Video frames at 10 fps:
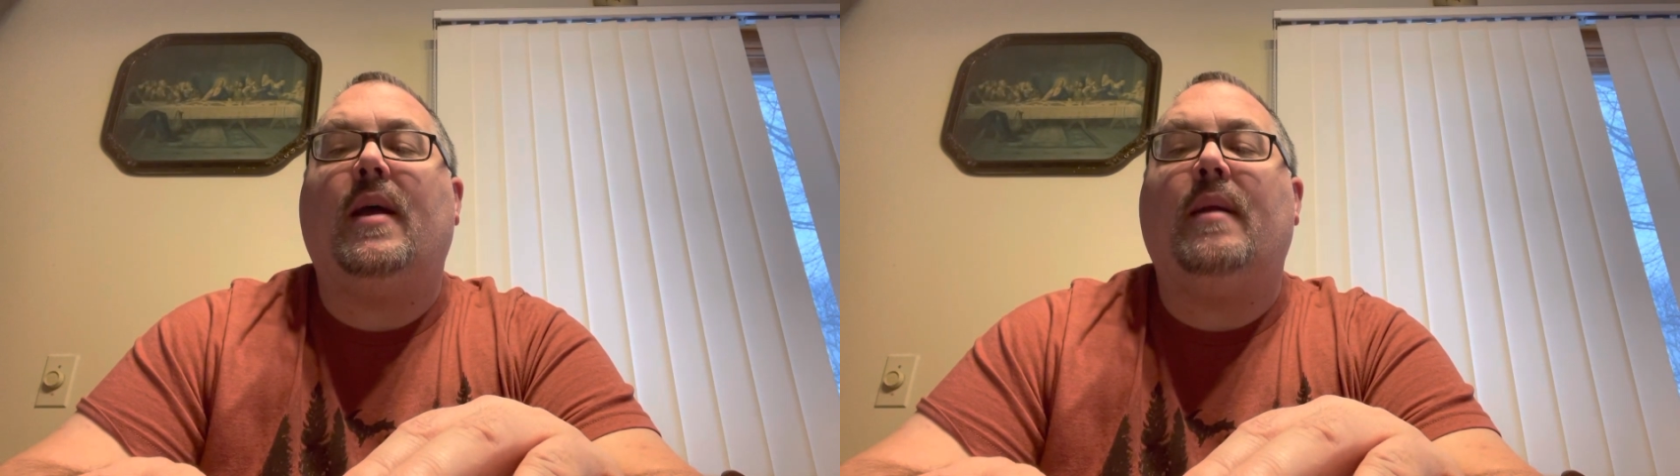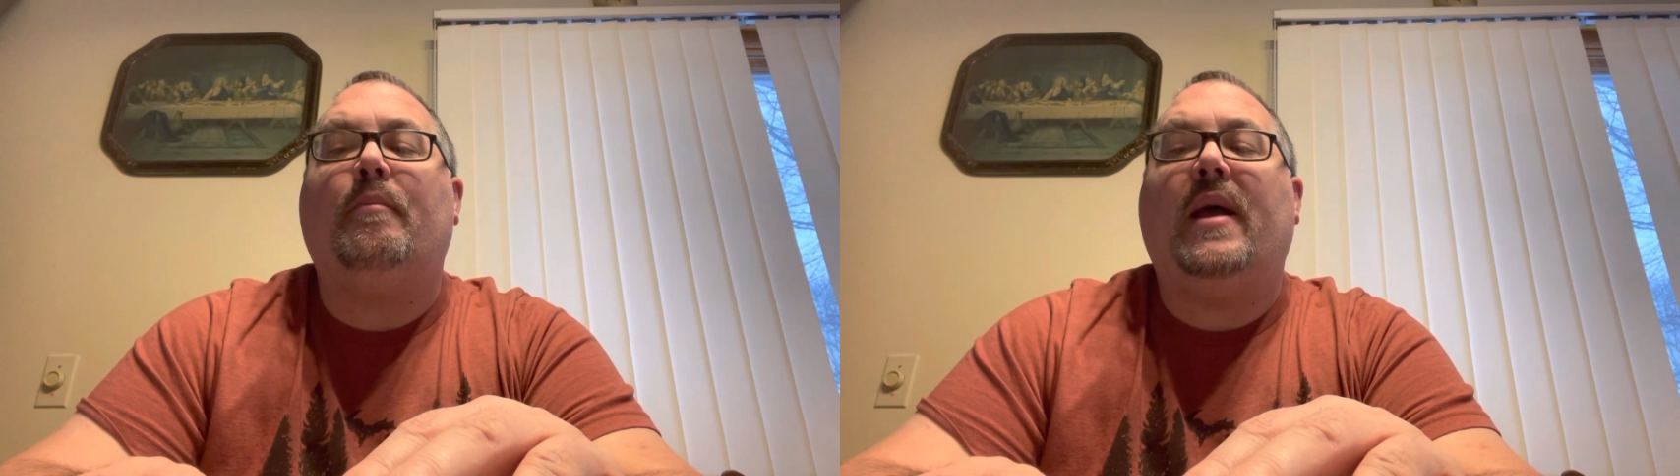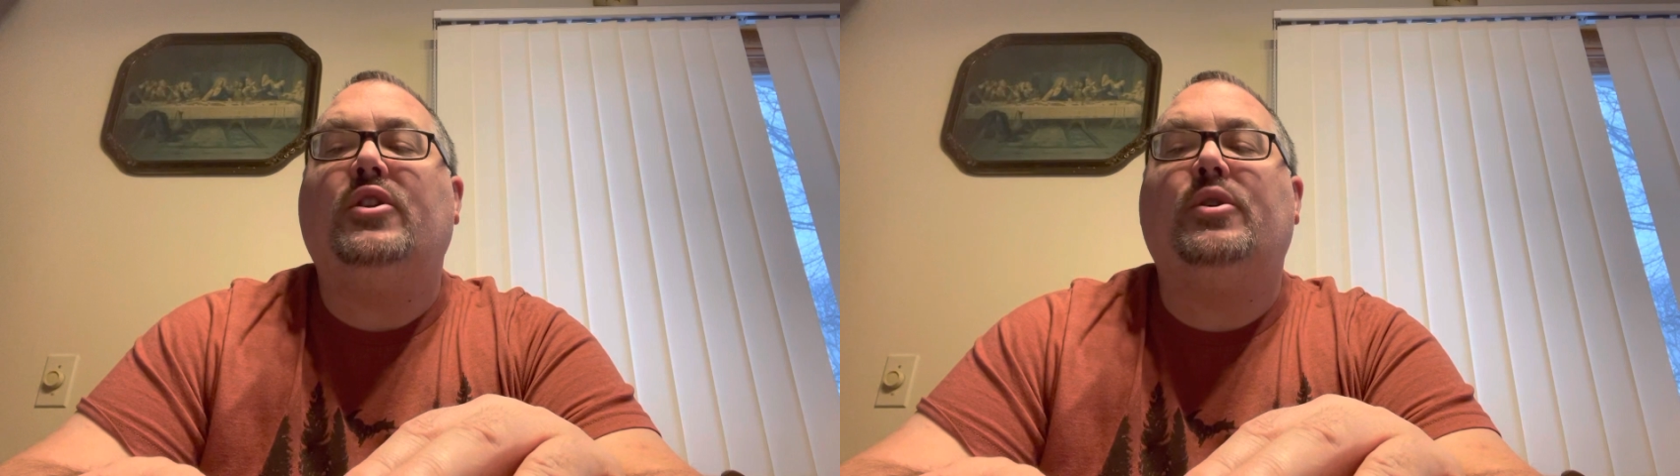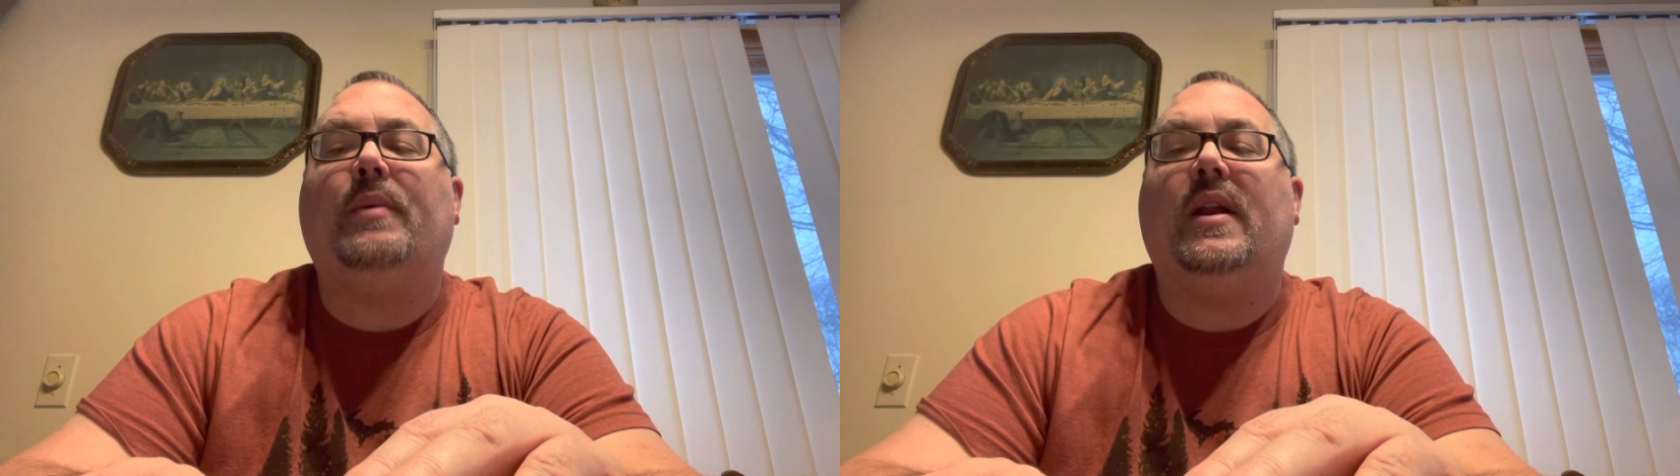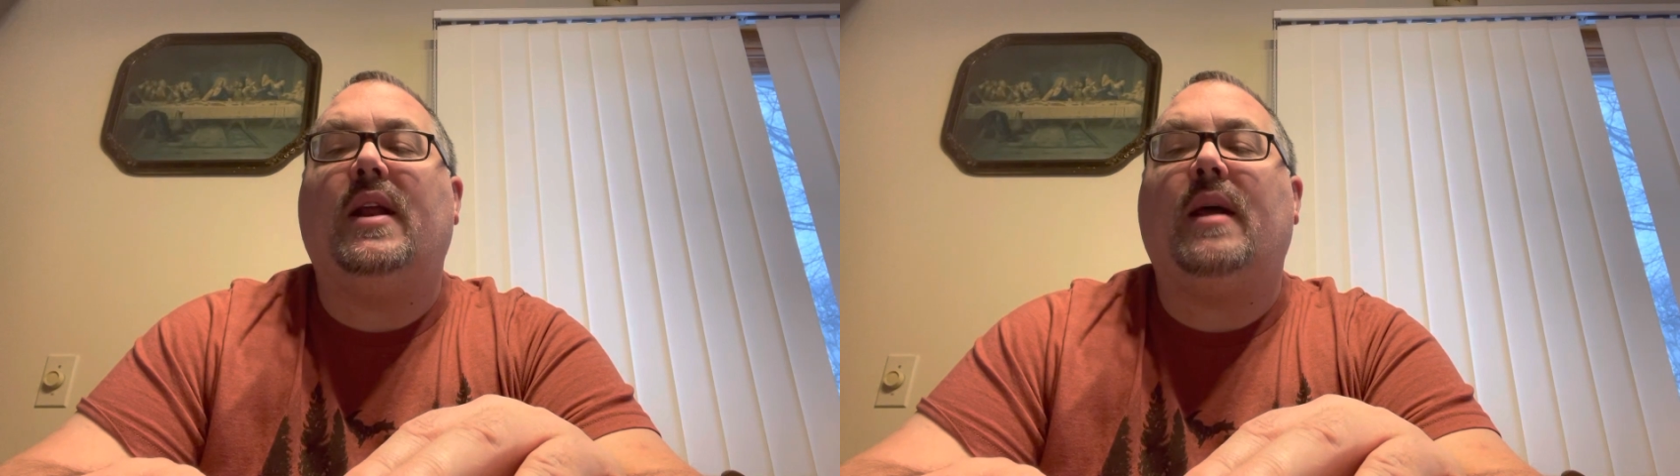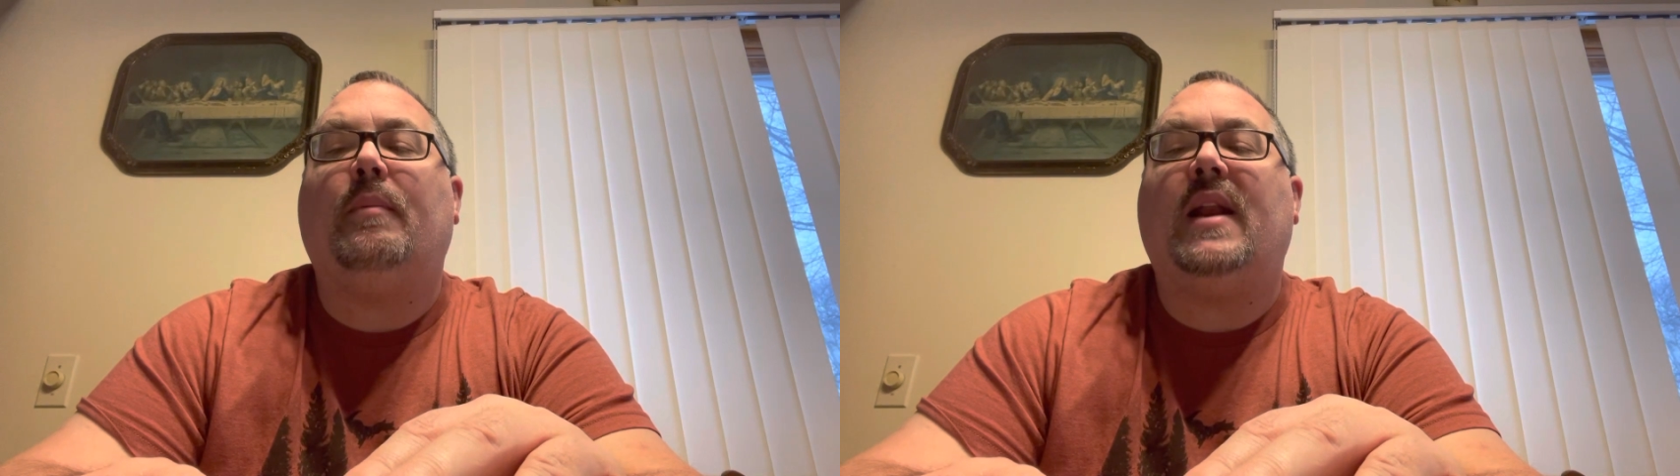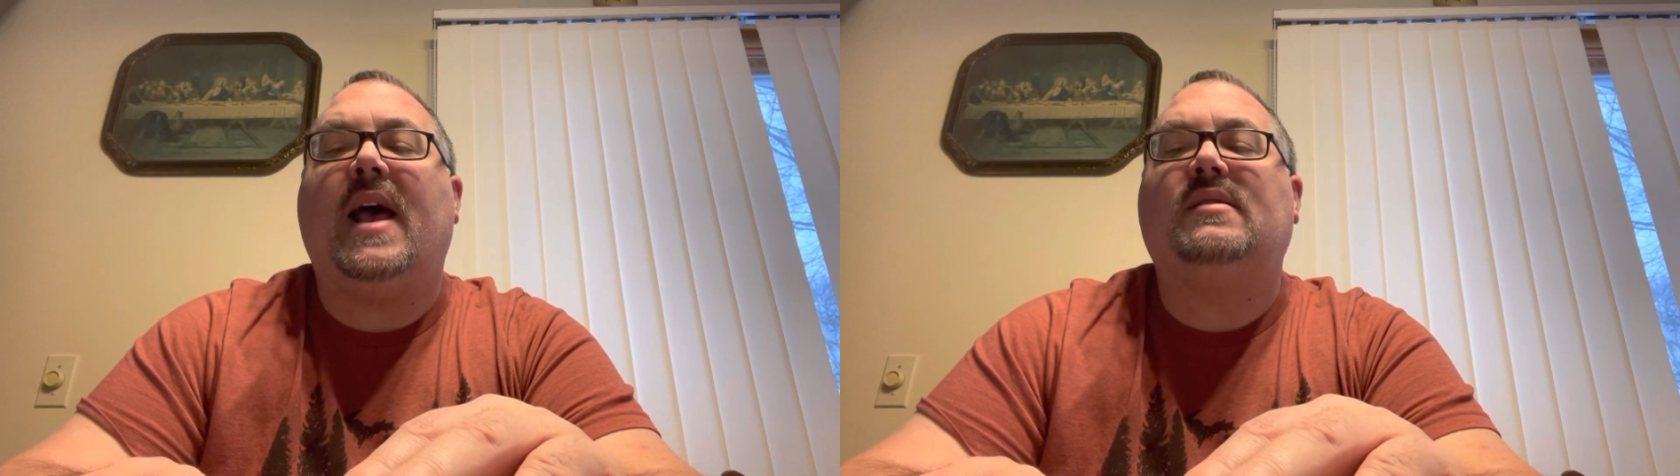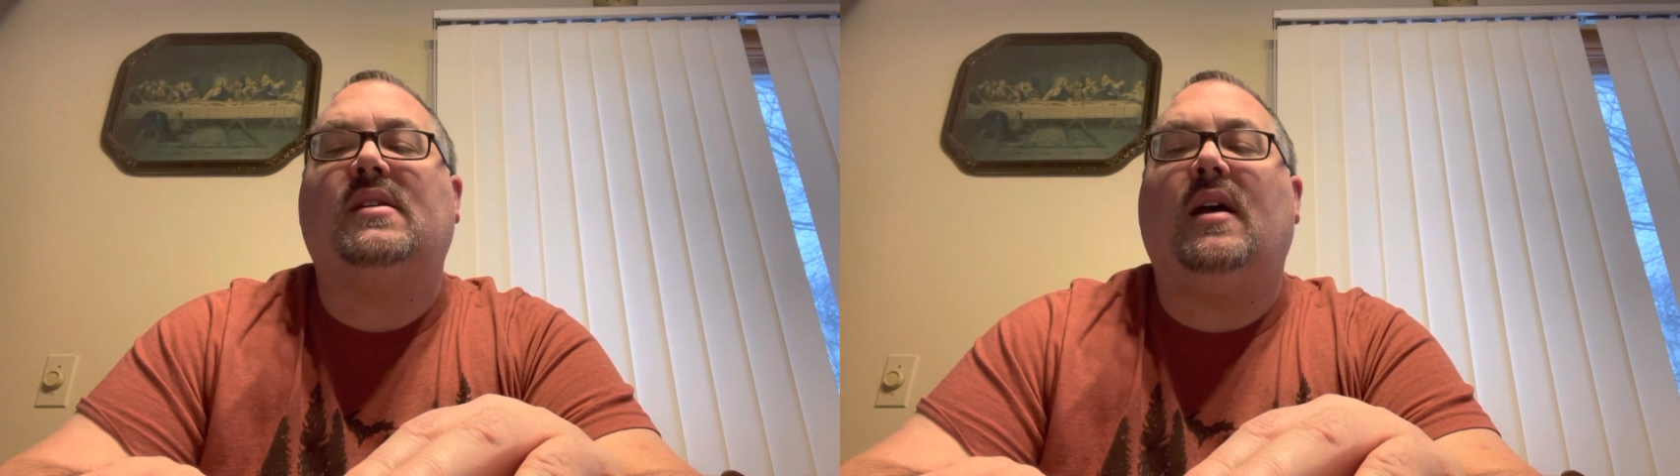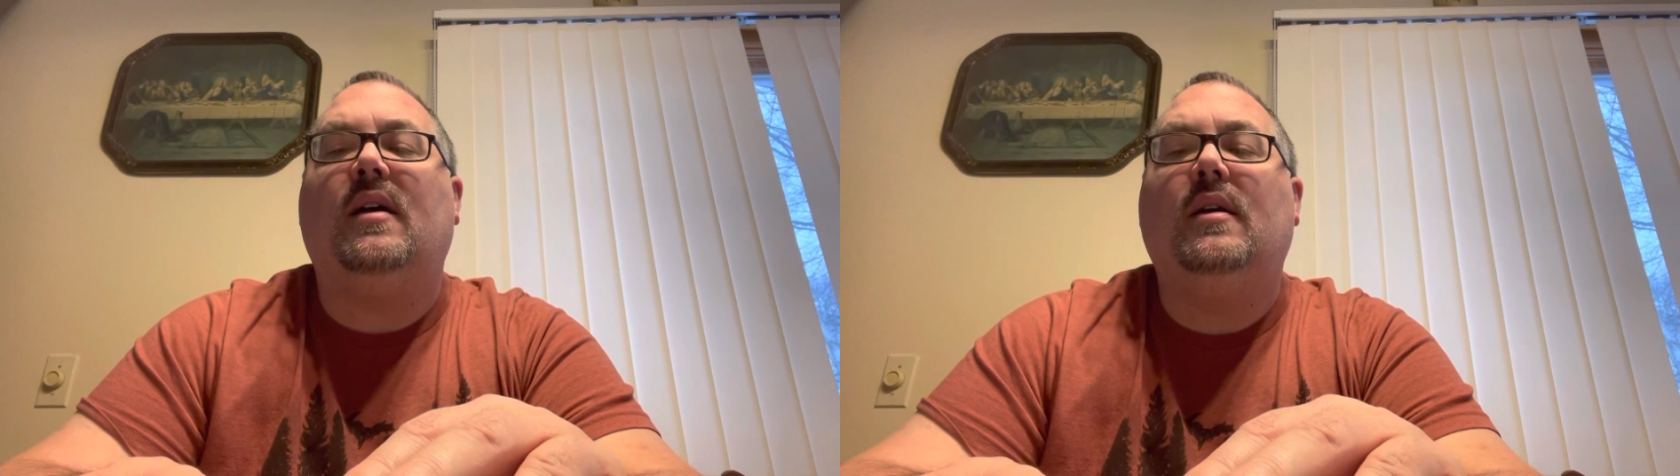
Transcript: and Benjamin and Manasseh.